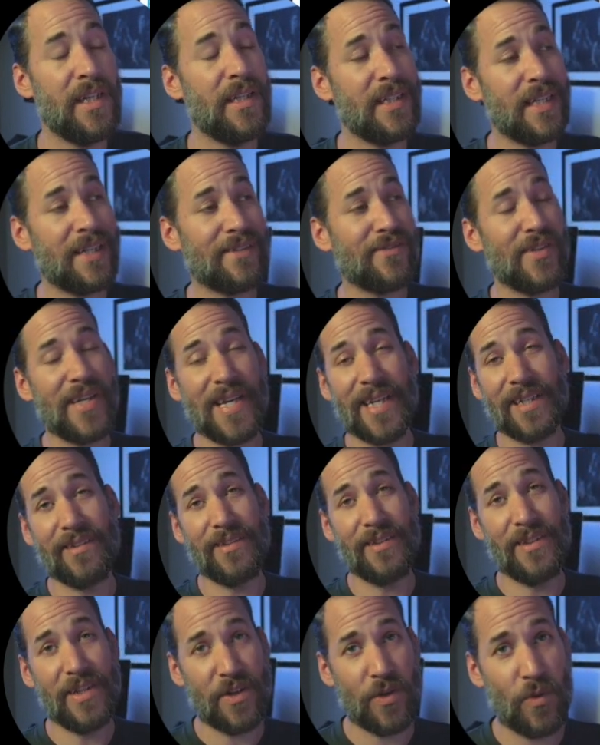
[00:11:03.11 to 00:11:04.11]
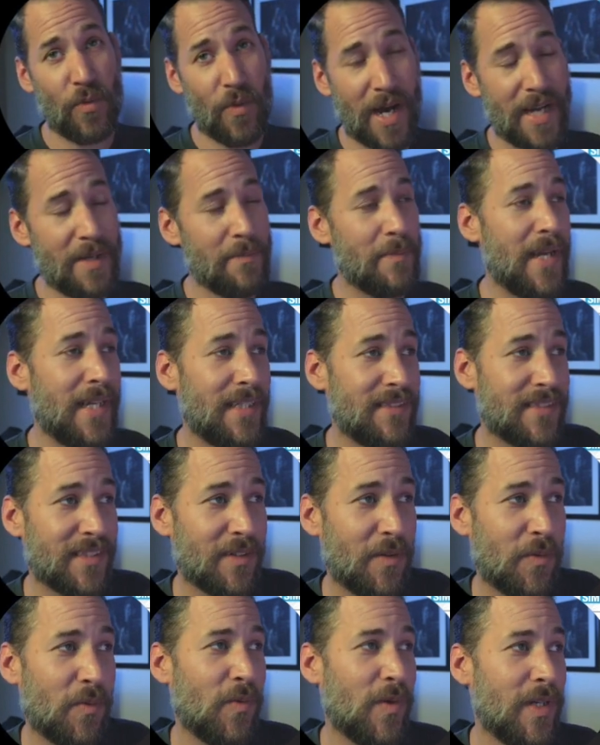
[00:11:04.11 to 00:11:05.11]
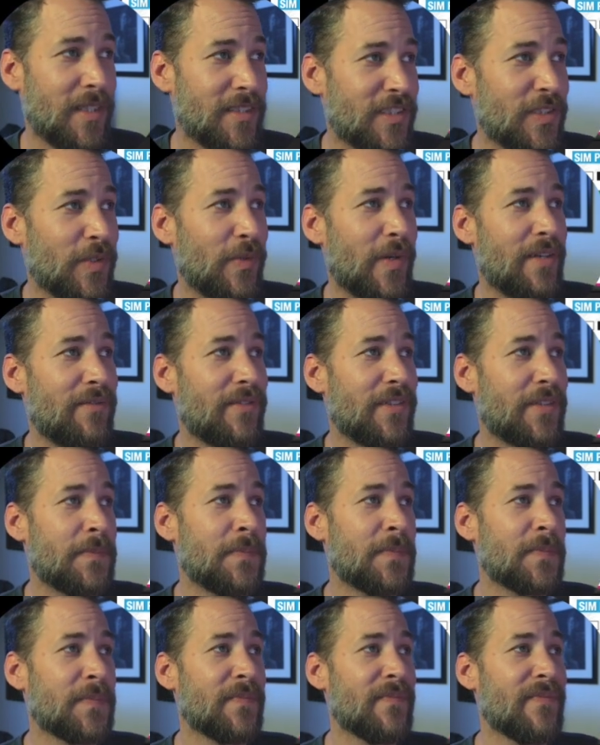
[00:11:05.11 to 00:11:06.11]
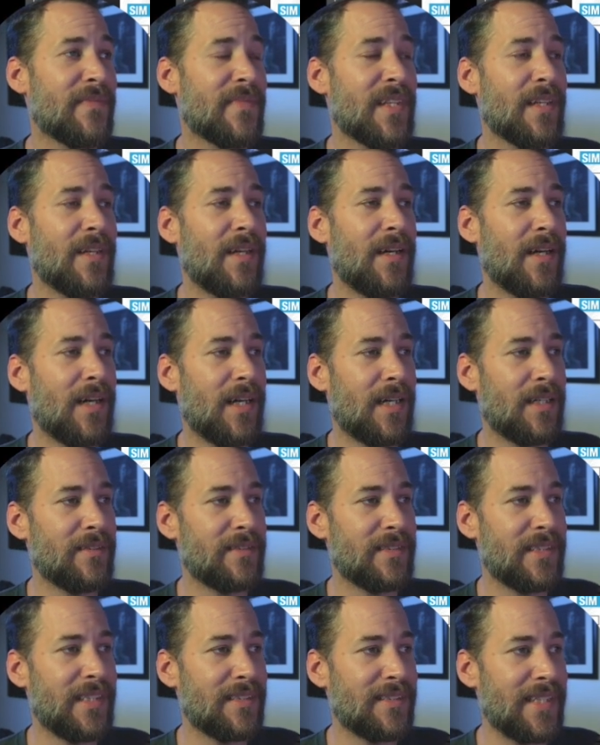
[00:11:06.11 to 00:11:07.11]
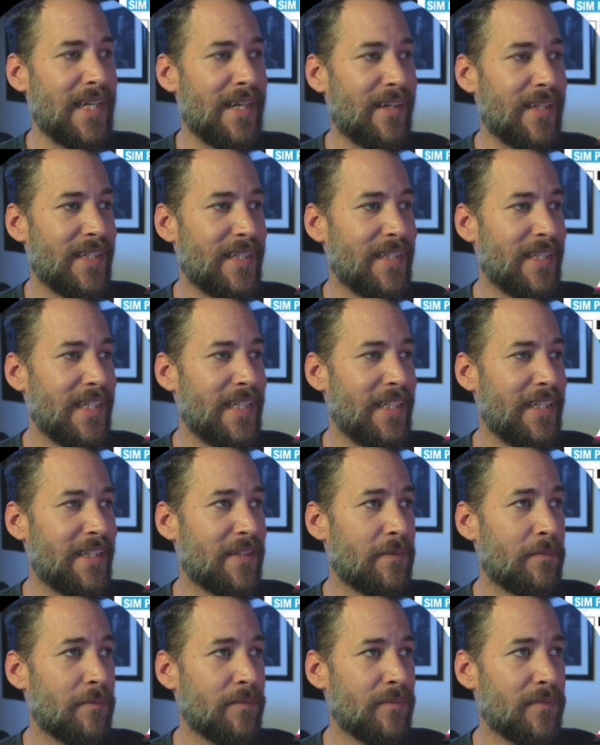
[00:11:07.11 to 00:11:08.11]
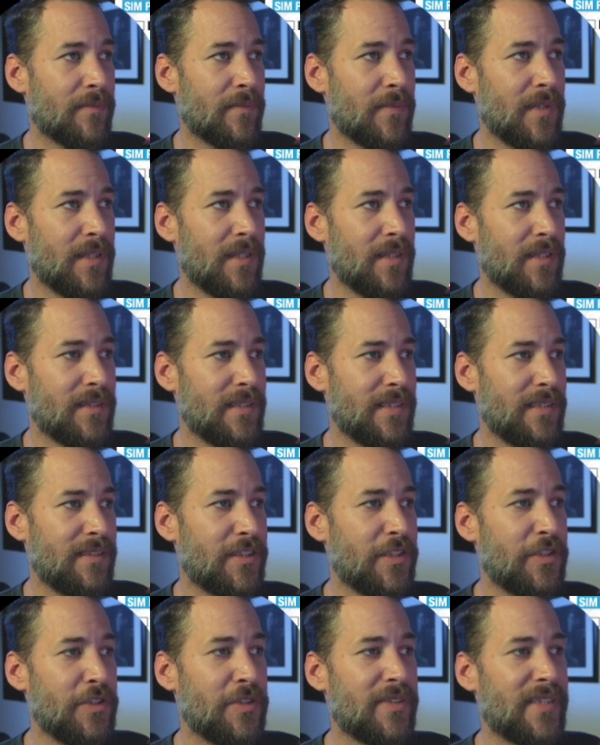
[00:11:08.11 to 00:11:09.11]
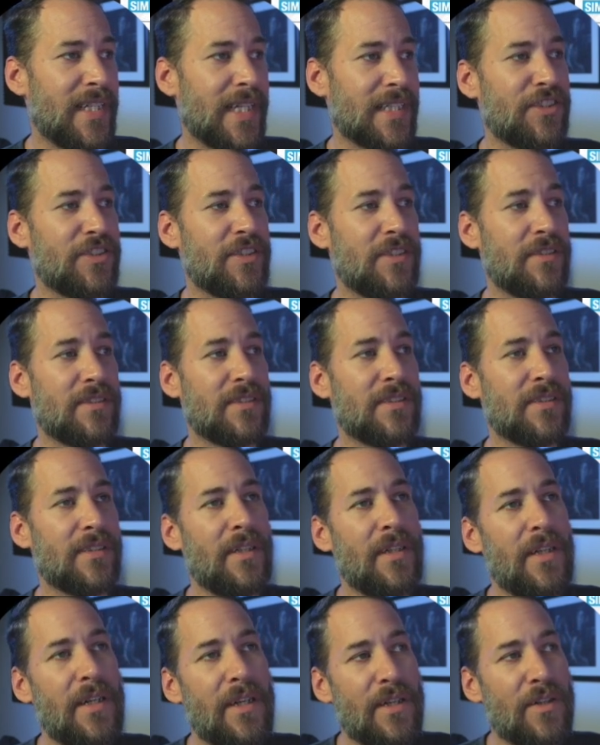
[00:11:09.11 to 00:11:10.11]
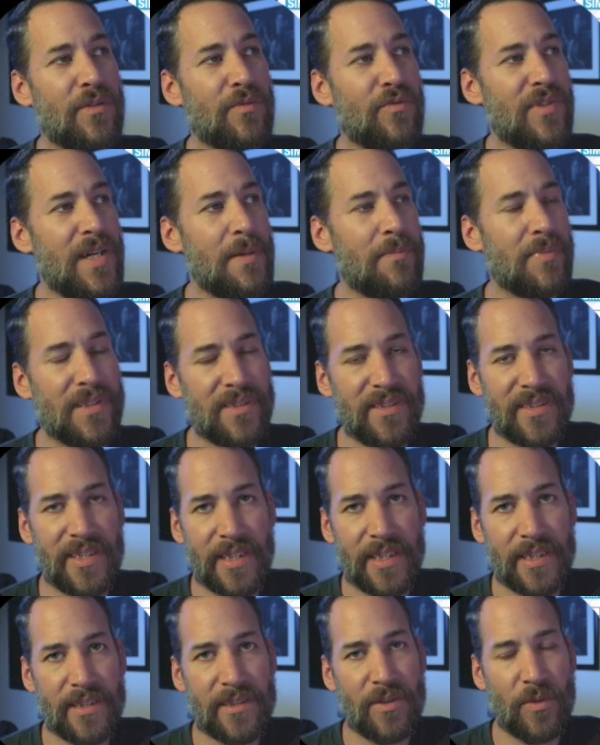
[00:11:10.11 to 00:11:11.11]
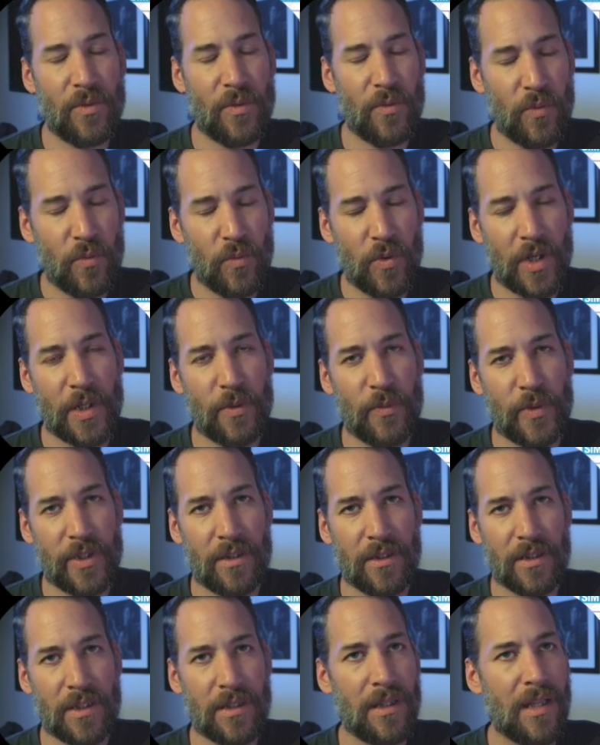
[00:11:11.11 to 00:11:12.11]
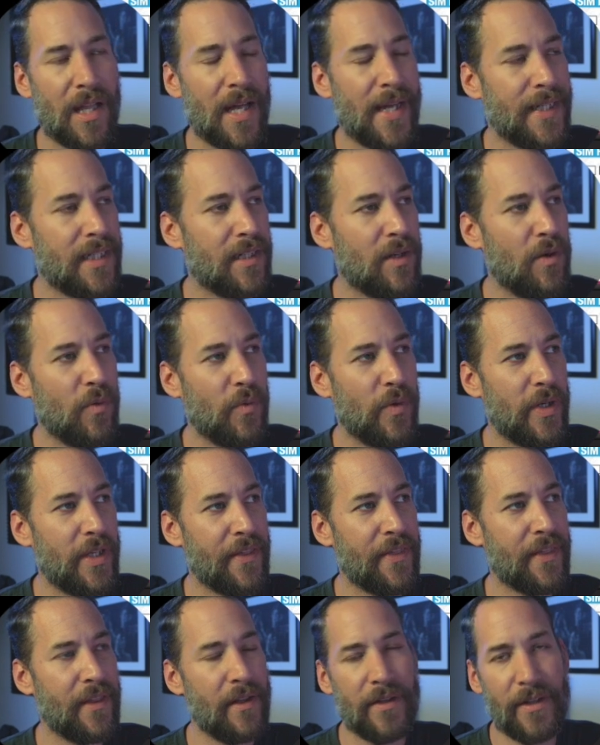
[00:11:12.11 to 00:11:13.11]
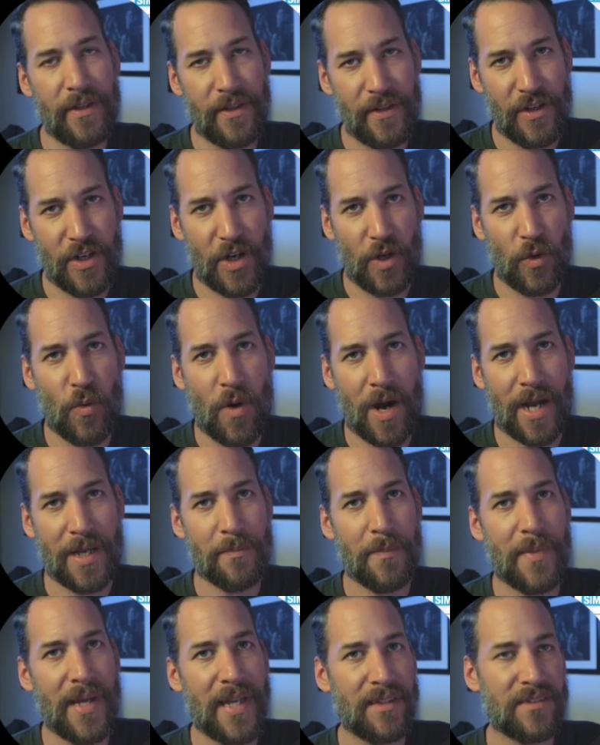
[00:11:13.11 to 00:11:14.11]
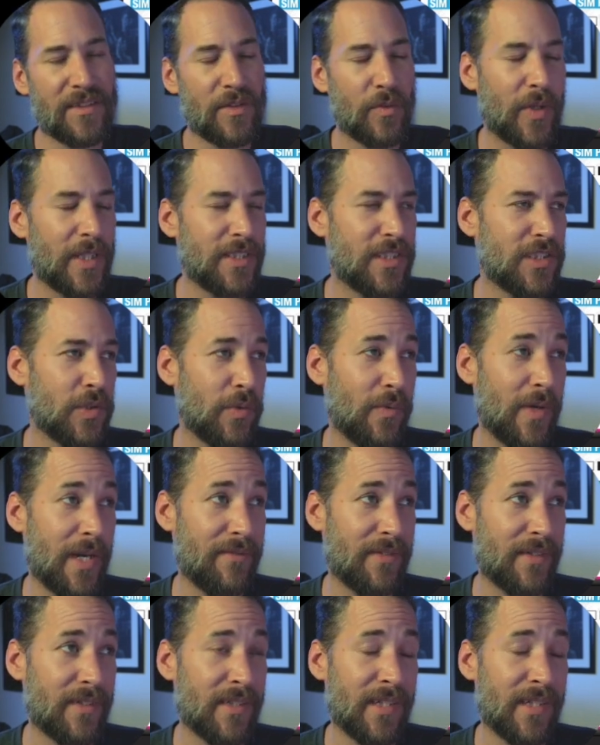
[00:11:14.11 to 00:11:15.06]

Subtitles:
Now, if we had no white base whatsoever, this area here, these two sections, represent what it would look like with no white base whatsoever.